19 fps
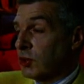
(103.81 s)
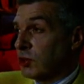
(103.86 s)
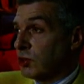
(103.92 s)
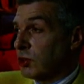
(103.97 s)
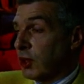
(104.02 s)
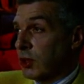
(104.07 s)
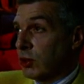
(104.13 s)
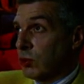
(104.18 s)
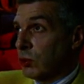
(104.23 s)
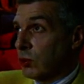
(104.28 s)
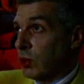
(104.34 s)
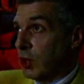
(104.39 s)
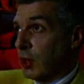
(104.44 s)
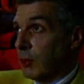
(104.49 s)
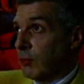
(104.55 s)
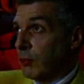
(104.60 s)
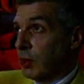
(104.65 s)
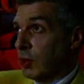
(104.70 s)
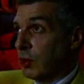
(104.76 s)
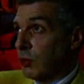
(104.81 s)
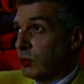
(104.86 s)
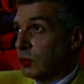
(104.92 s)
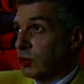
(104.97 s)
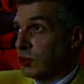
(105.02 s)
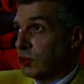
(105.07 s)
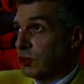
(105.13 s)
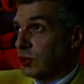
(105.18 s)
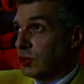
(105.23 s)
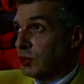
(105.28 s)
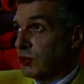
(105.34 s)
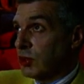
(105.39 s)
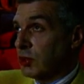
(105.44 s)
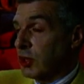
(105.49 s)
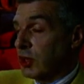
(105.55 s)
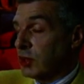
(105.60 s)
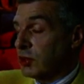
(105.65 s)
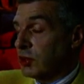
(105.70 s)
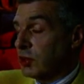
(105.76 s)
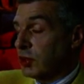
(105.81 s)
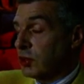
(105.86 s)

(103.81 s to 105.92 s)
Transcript: a track called Columbia, which is just fantastic.